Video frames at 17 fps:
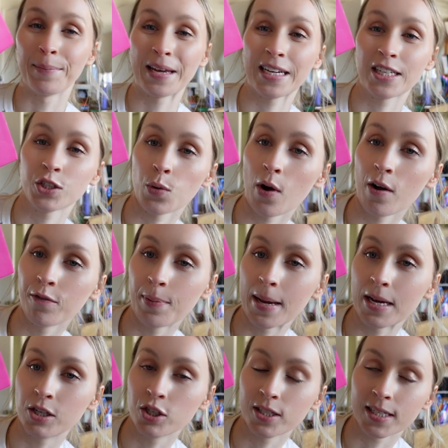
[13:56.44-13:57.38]
like 12
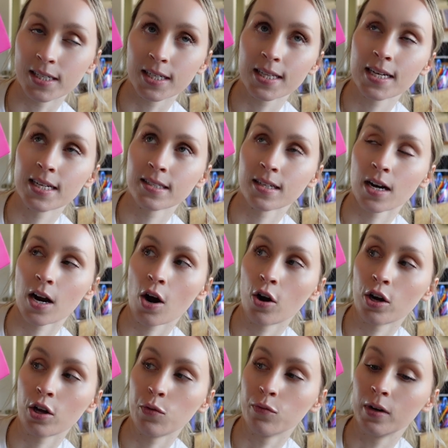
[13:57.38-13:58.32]
pages into this, and I
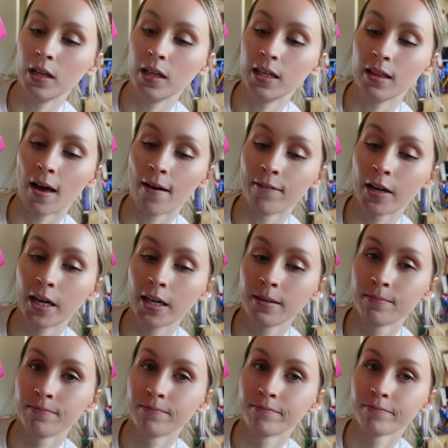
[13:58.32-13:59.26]
already really love it.
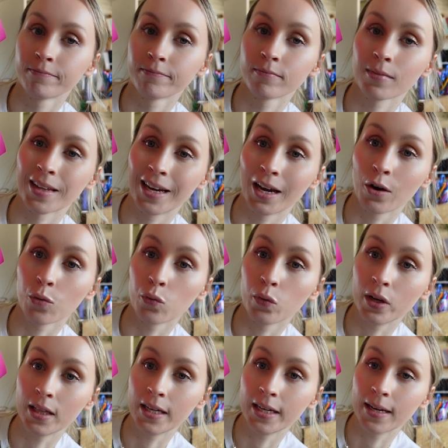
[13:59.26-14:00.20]
Like,
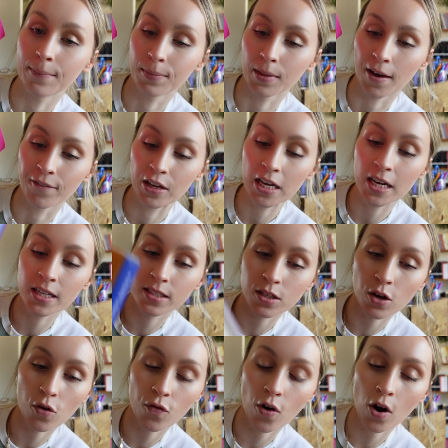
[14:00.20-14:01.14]
really am loving it
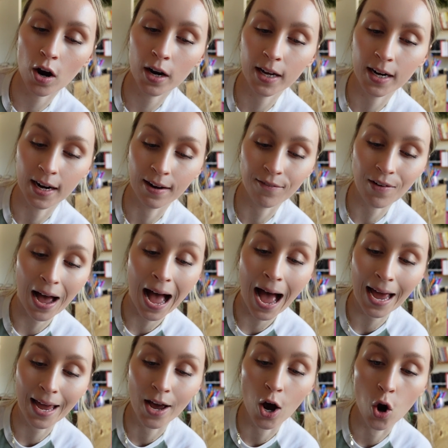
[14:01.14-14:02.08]
so far, and I have
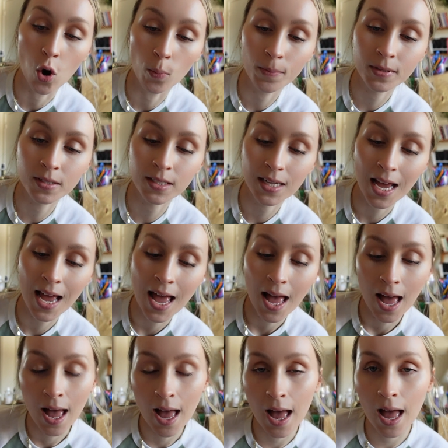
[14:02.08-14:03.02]
high hopes.
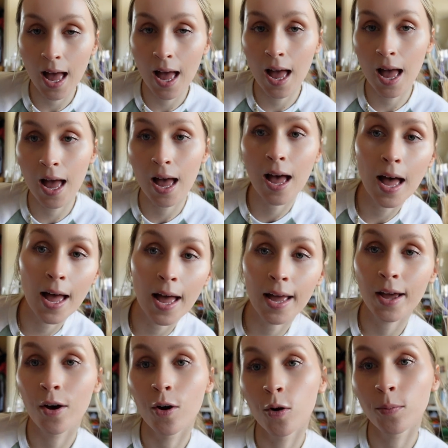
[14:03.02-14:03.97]
High
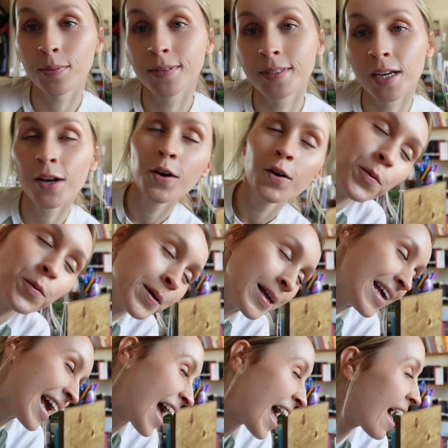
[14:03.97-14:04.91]
hopes.
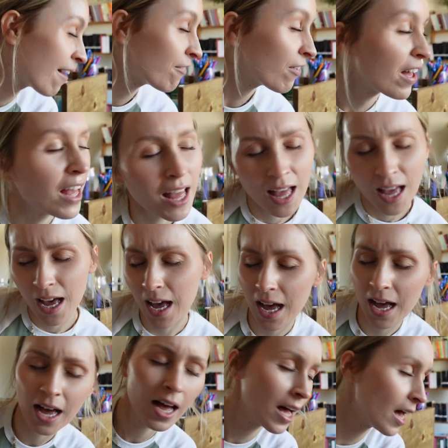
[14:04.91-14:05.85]
We have
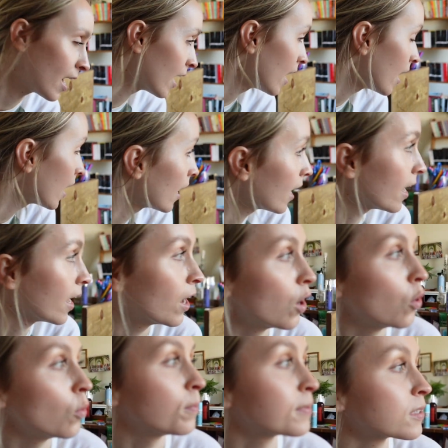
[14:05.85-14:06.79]
high
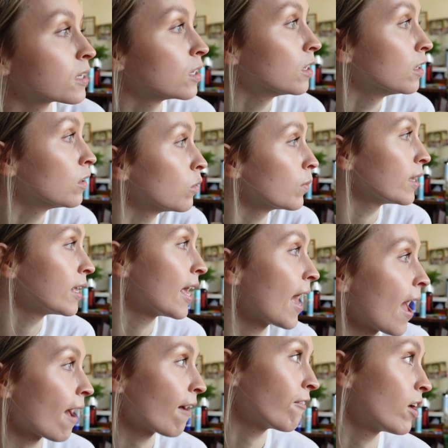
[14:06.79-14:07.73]
hopes. We
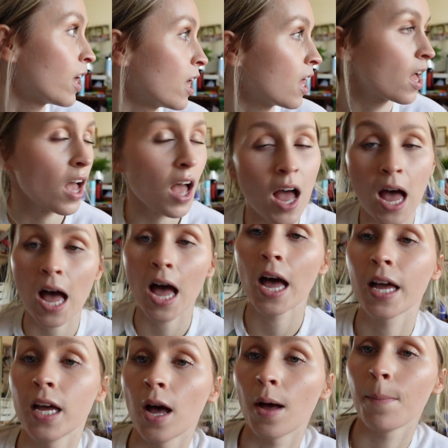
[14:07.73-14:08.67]
have
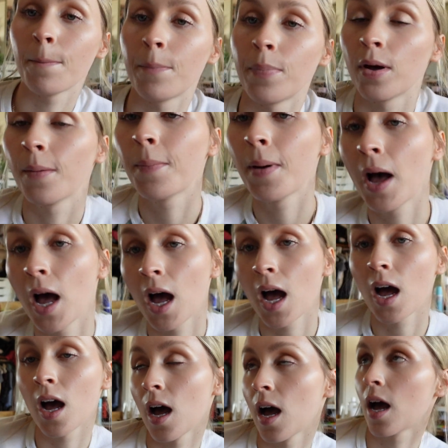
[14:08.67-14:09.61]
high up
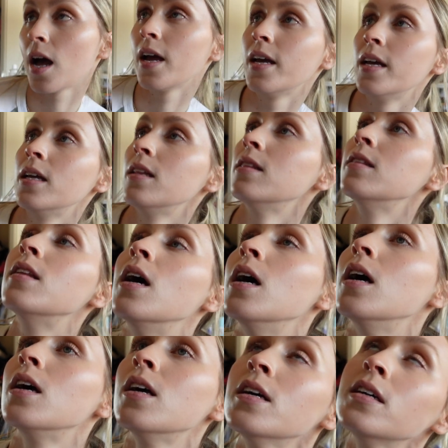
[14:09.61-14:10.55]
high in the